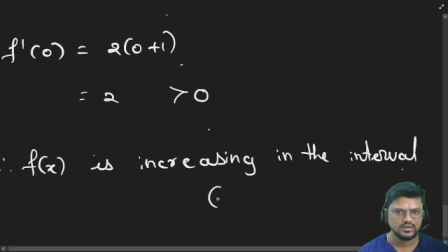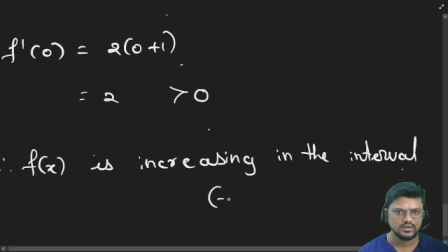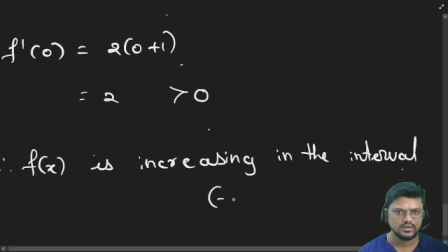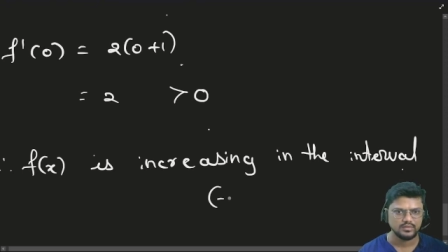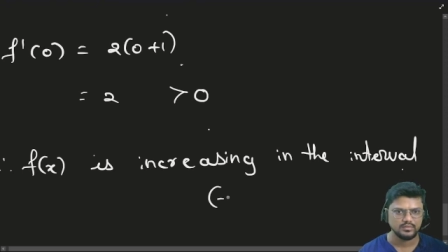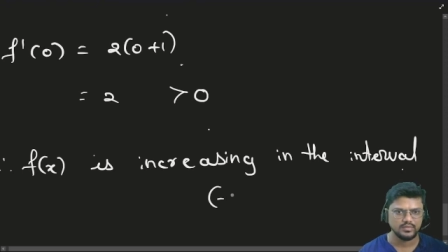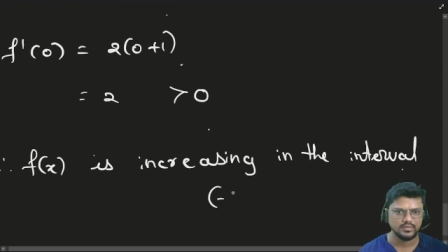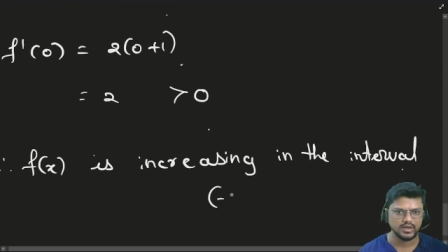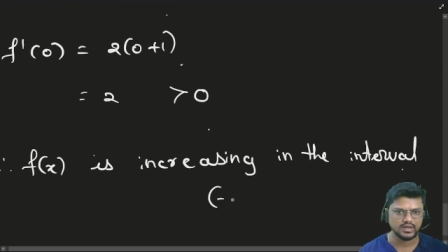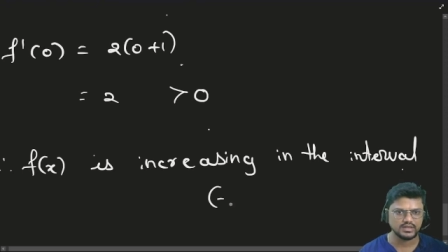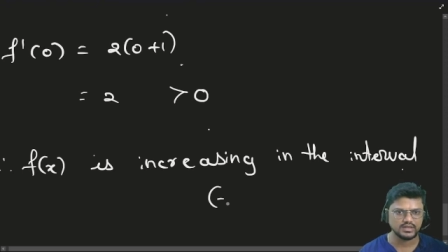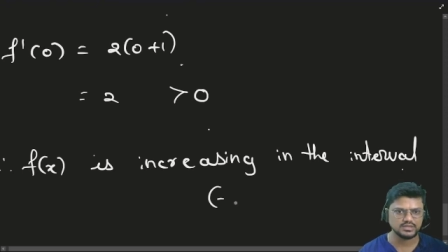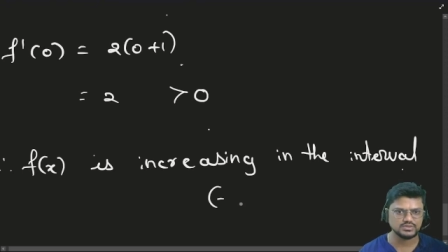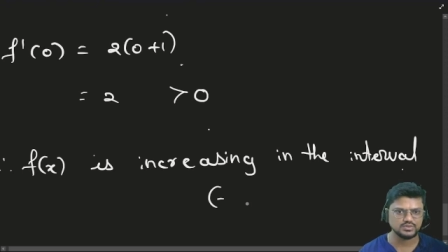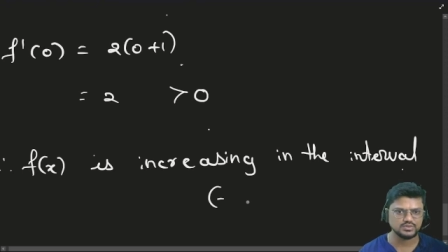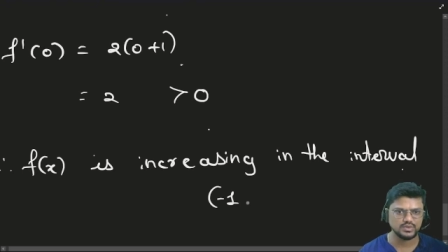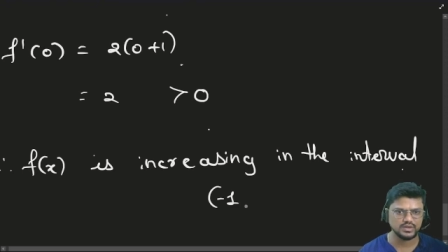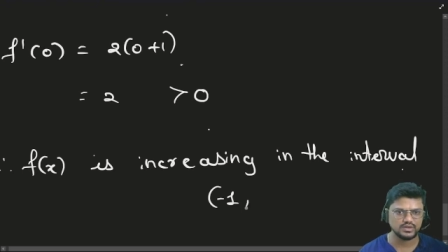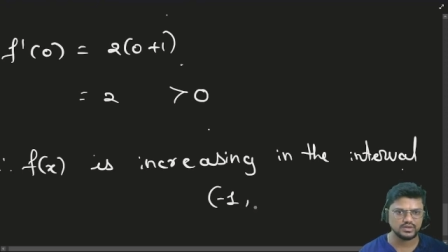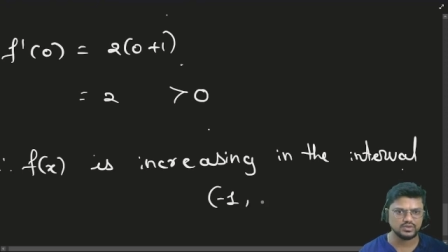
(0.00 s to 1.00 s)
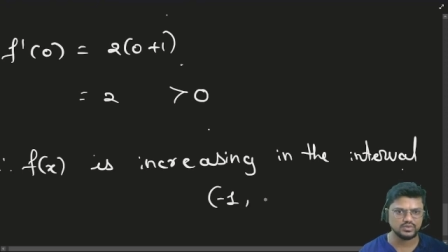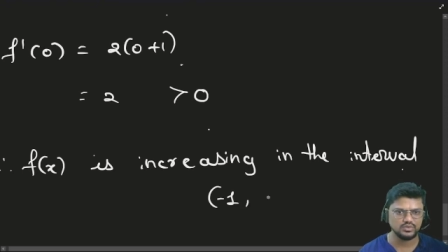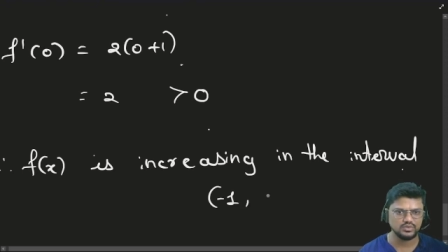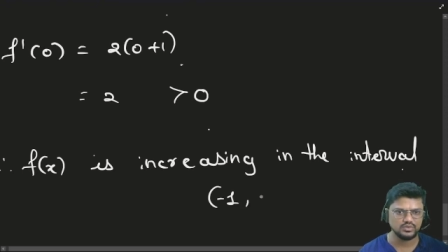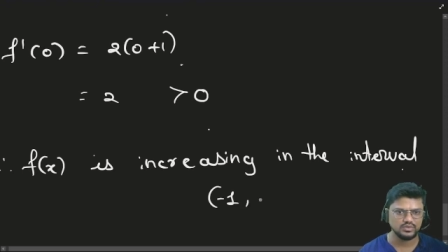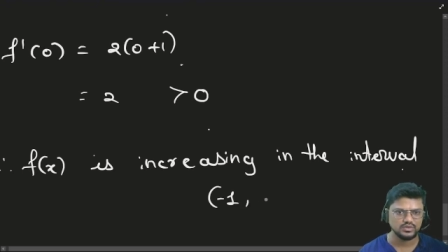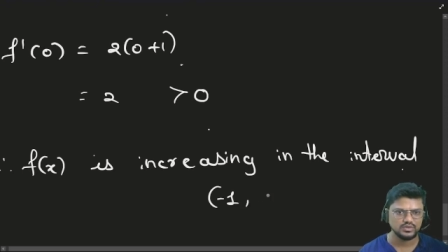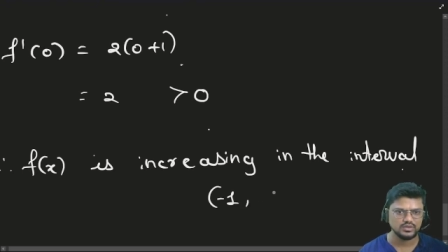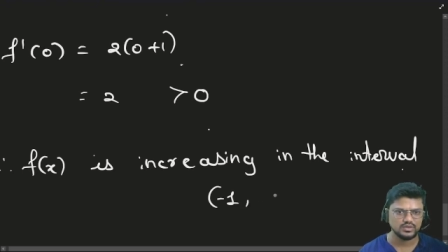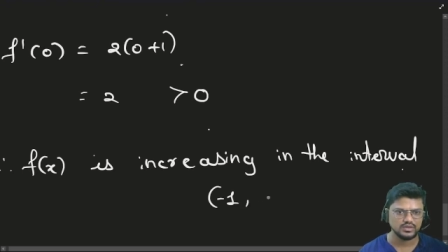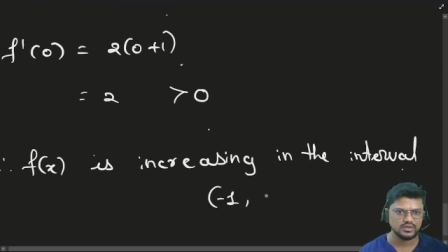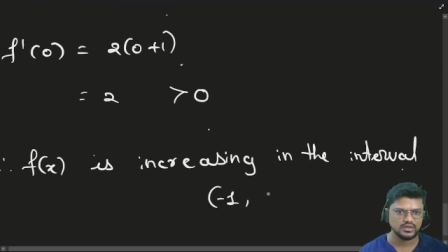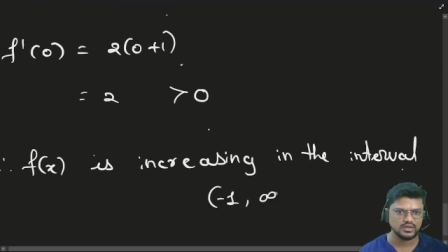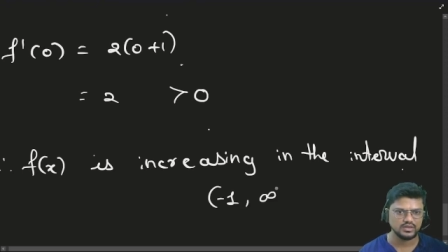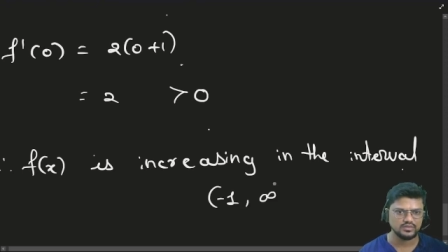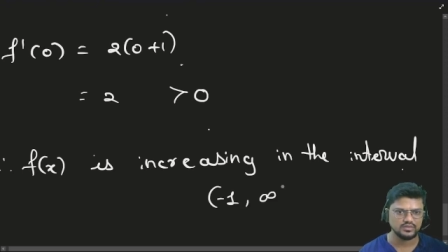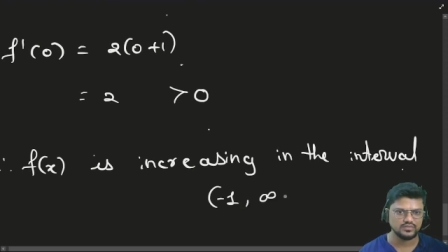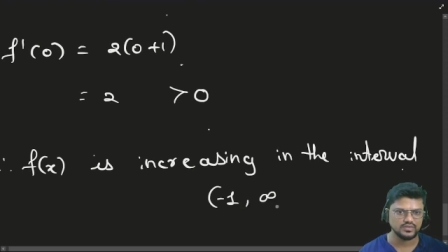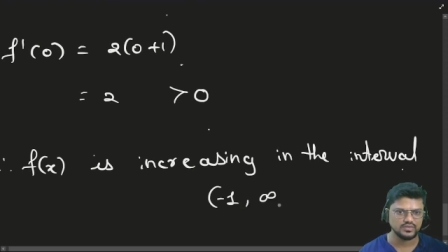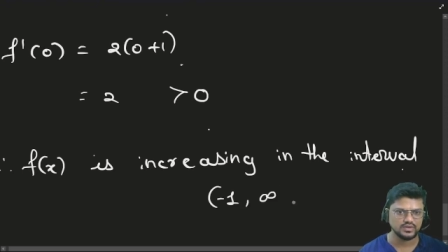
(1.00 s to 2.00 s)
minus 1 to
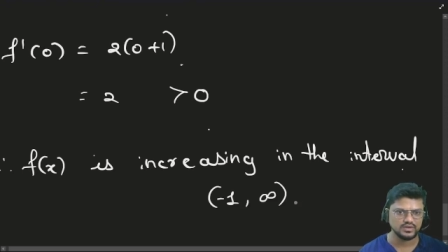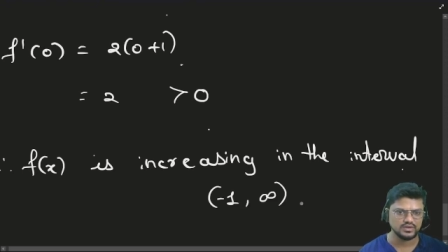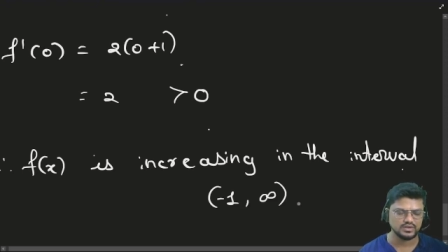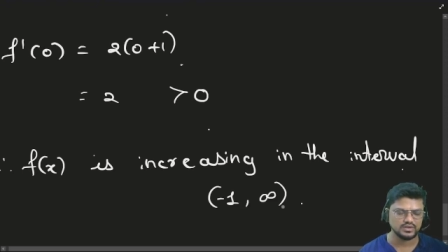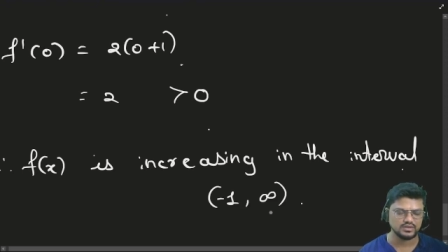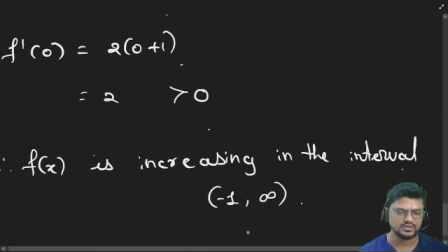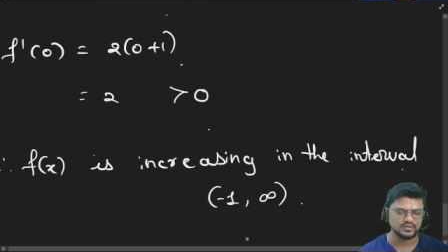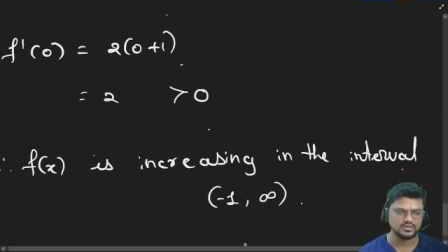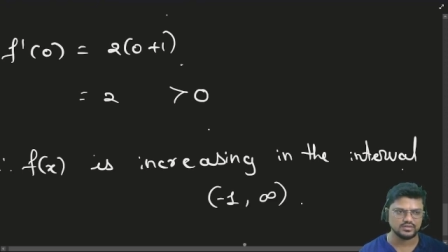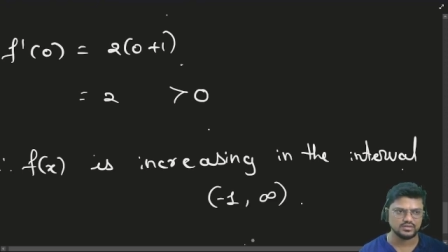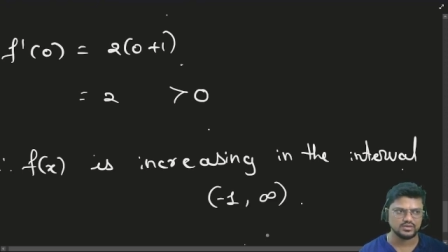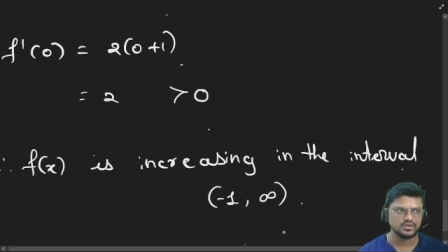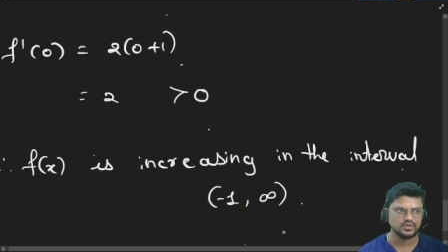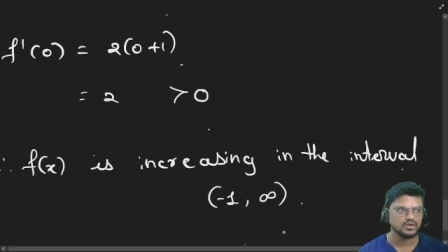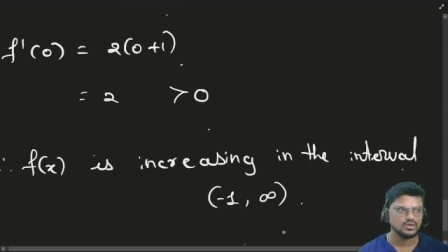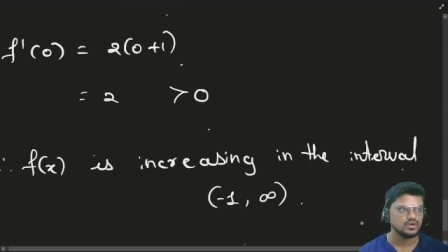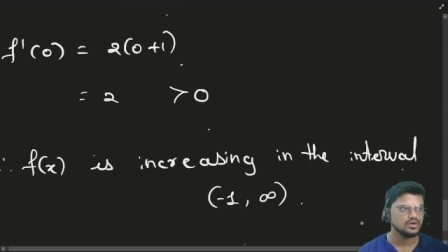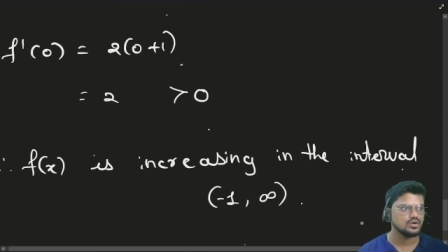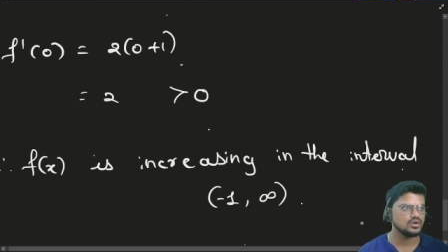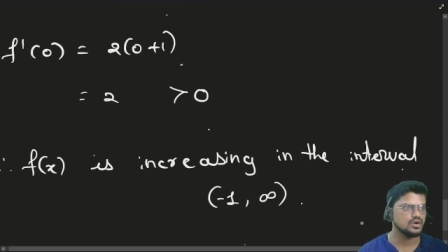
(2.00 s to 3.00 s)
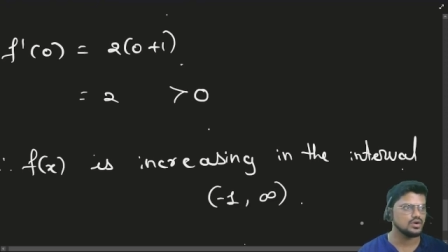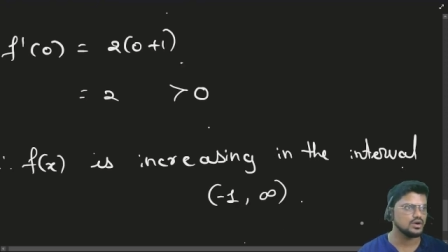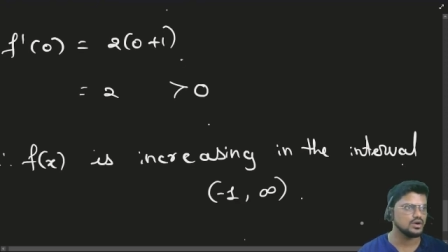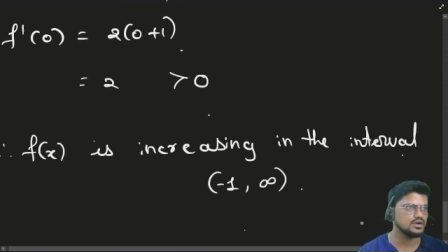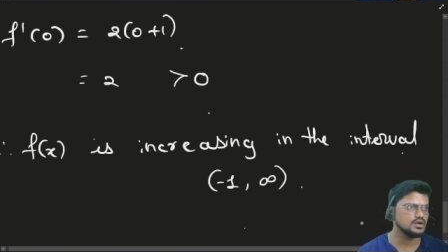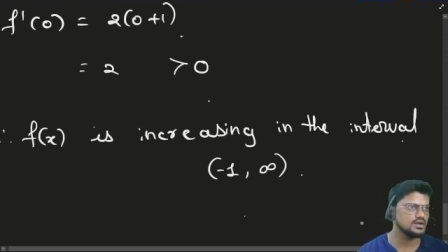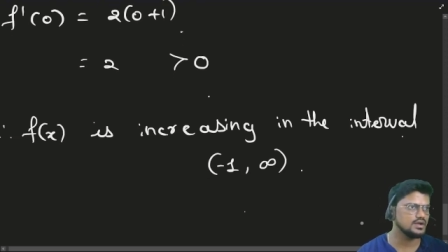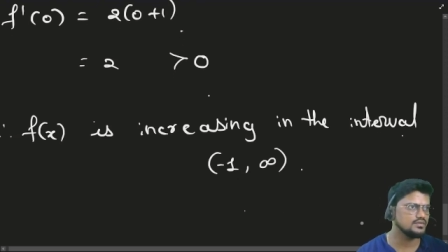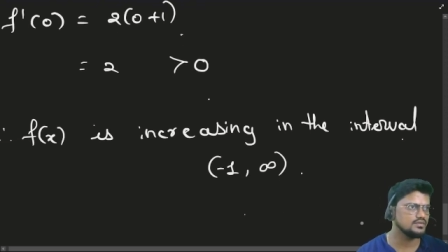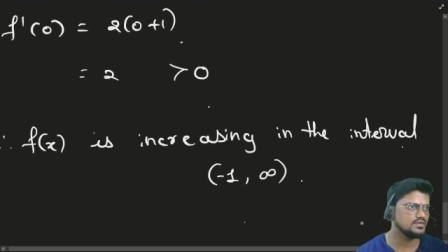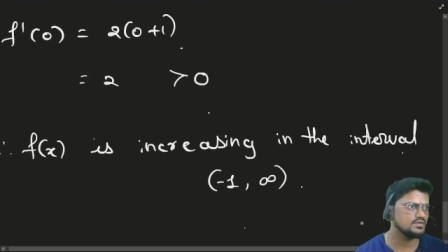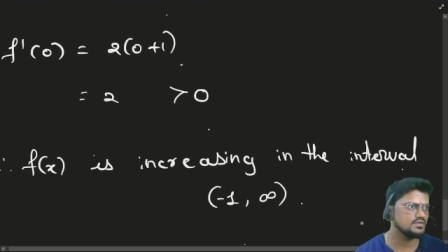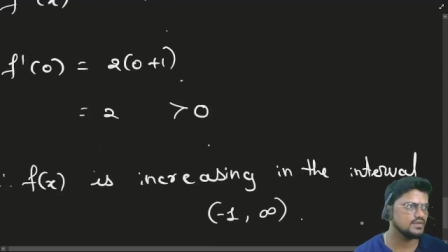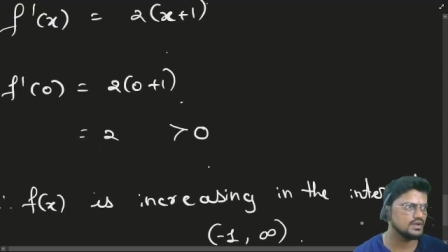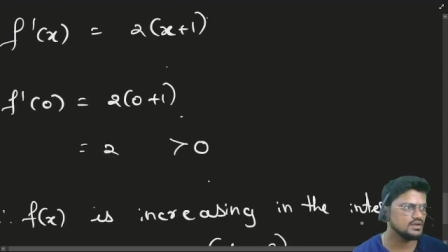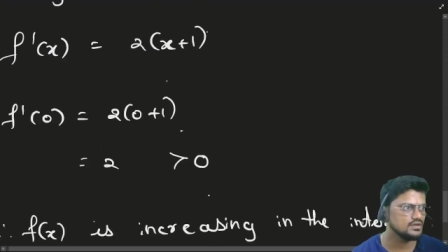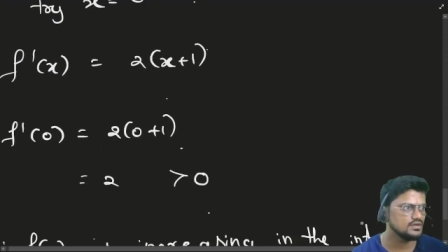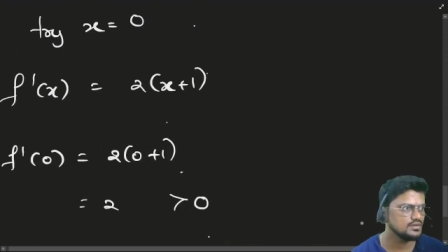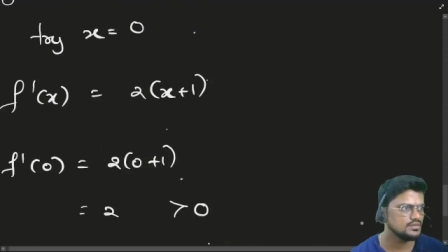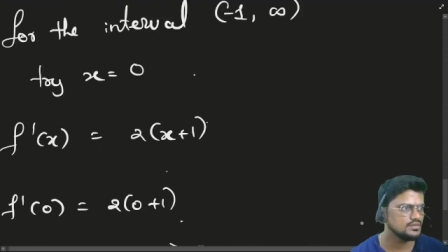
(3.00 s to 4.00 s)
infinity. Got it,
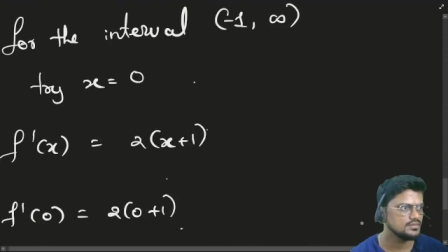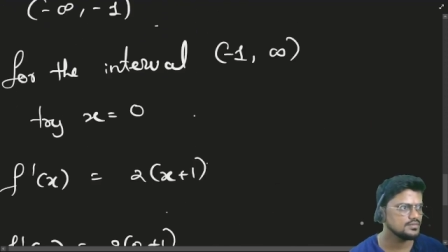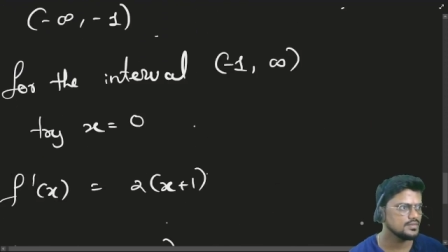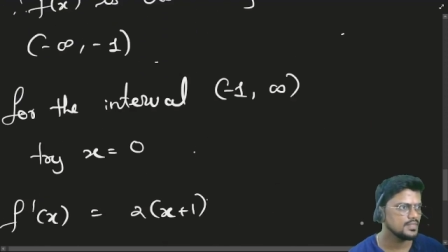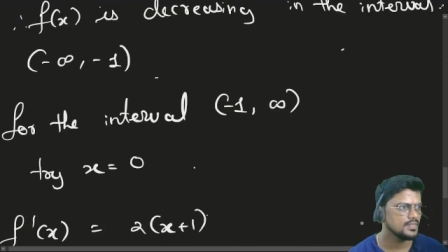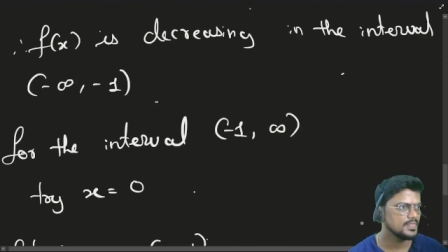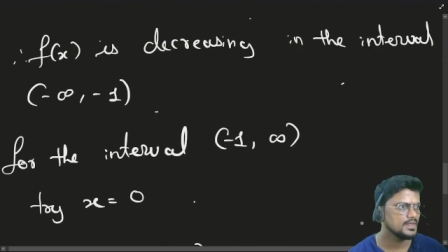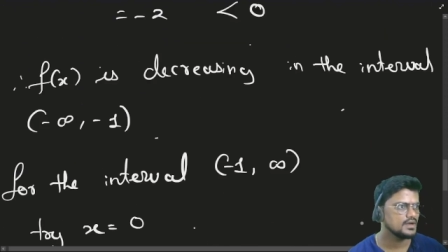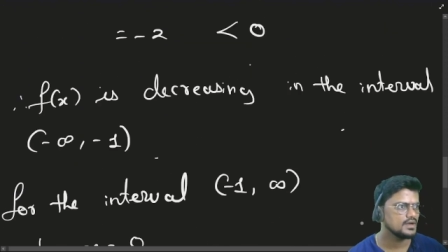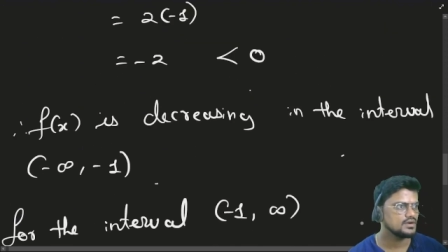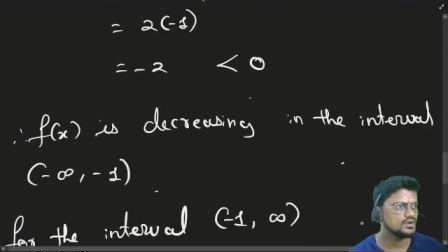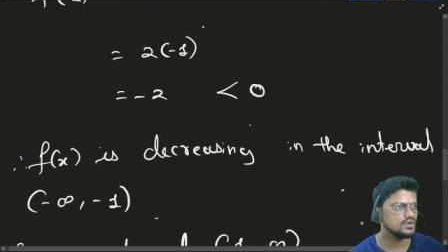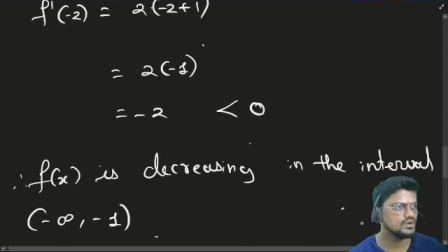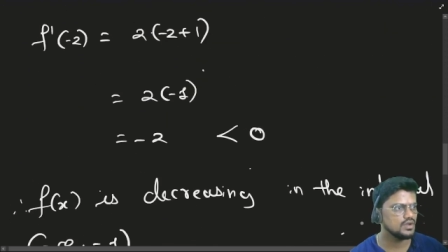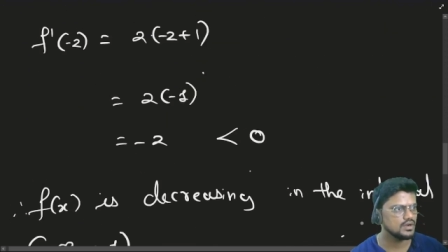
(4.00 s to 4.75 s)
everyone? Did you